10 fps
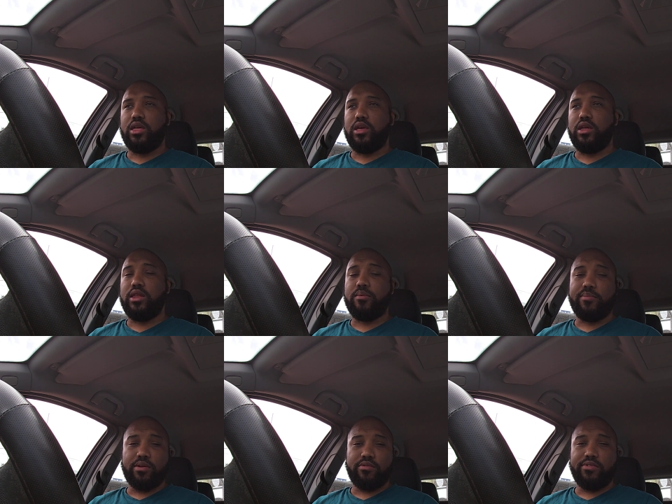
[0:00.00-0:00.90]
and
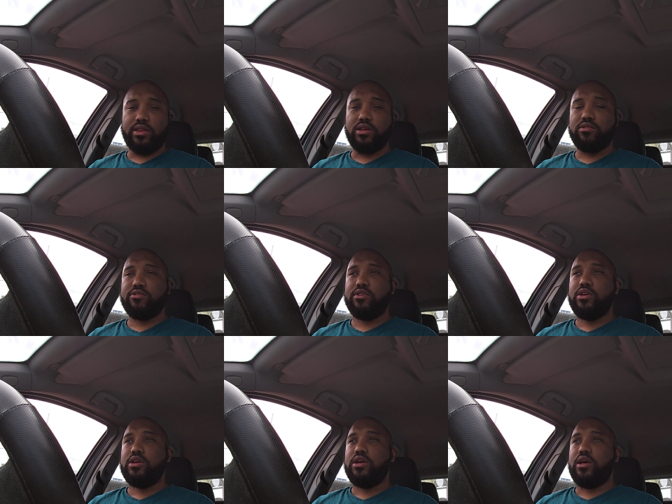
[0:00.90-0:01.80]
upload videos,
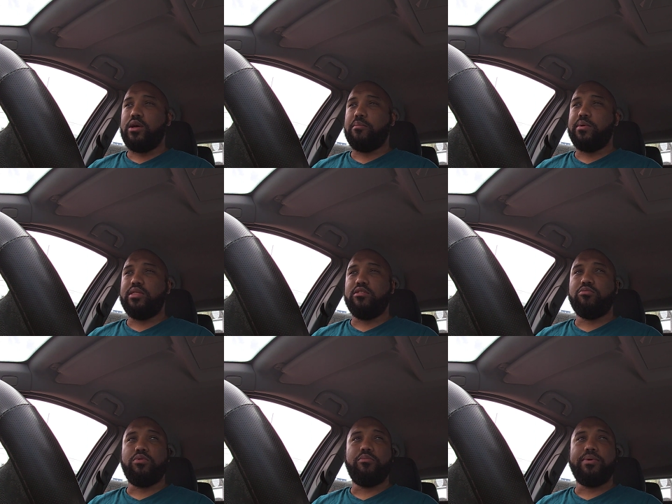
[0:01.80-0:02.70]
but
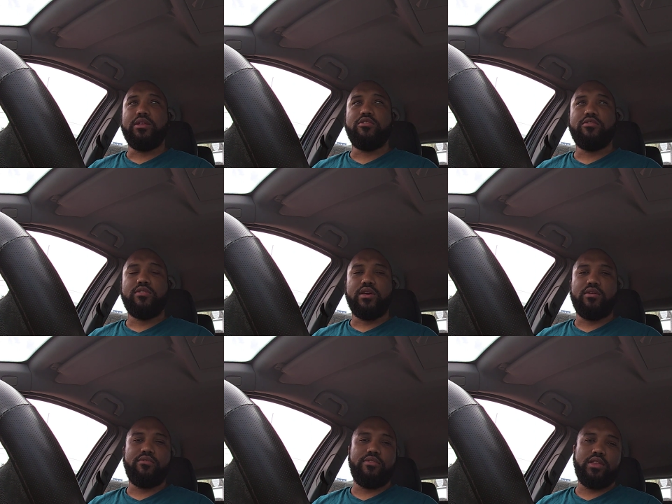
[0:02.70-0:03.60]
this will be just
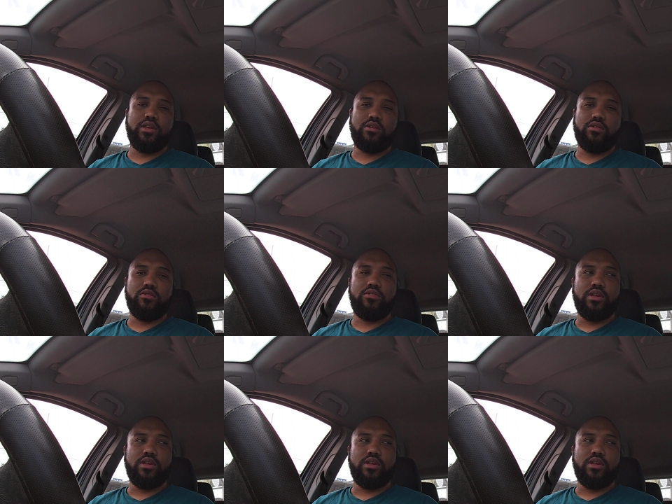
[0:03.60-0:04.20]
a video